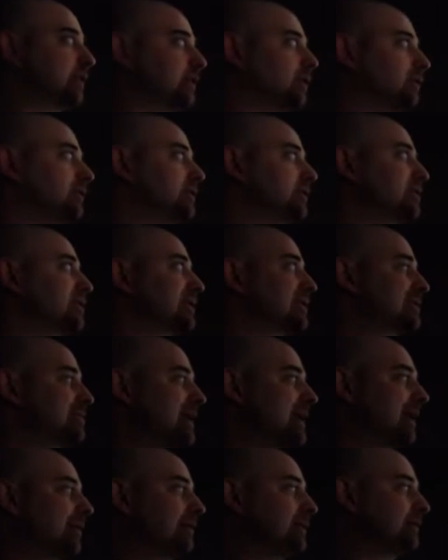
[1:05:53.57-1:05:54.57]
We talked
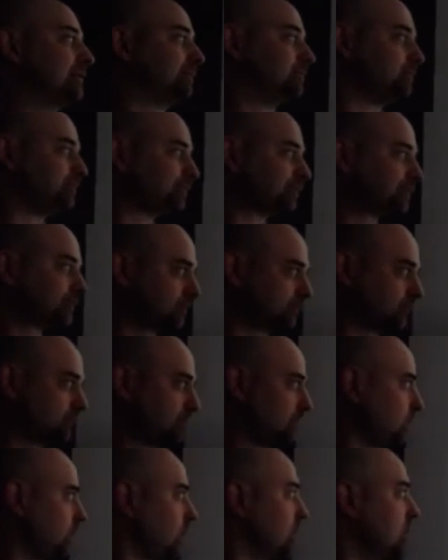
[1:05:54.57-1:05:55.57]
about
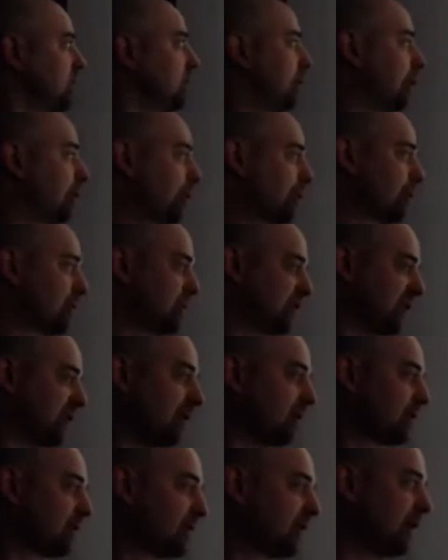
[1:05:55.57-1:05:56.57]
the
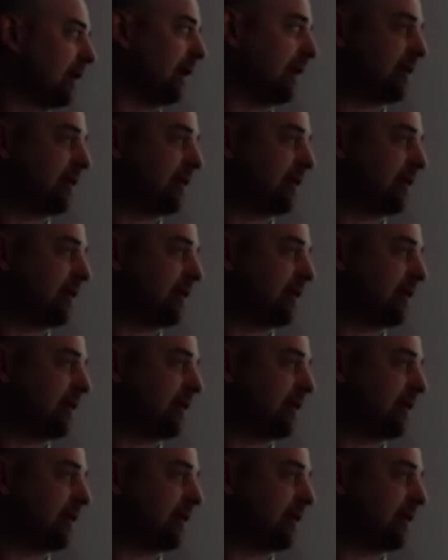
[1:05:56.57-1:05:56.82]
results and